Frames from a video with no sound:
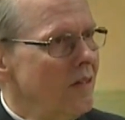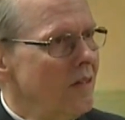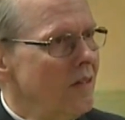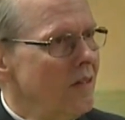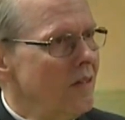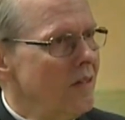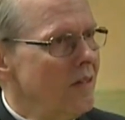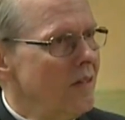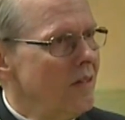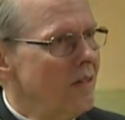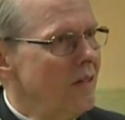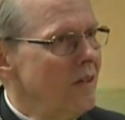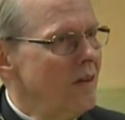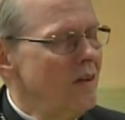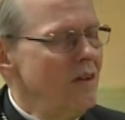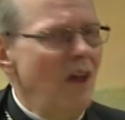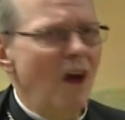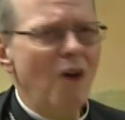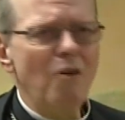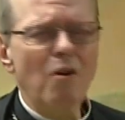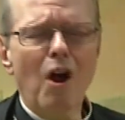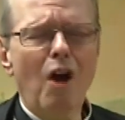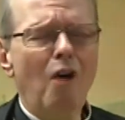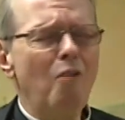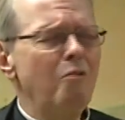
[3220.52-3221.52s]
to be the. Permanent
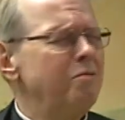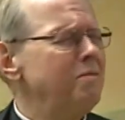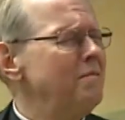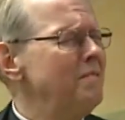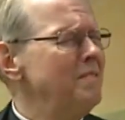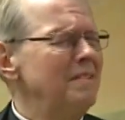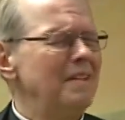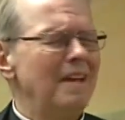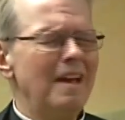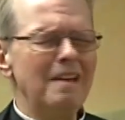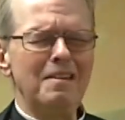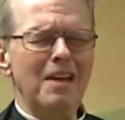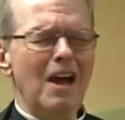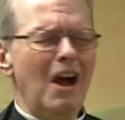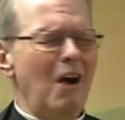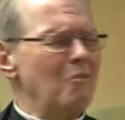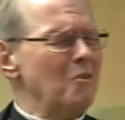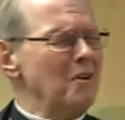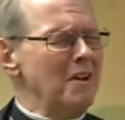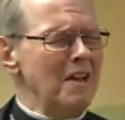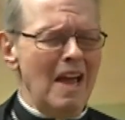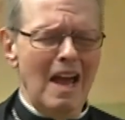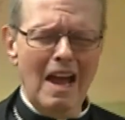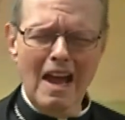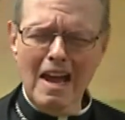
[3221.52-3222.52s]
no, no,
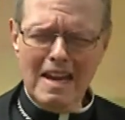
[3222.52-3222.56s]
no.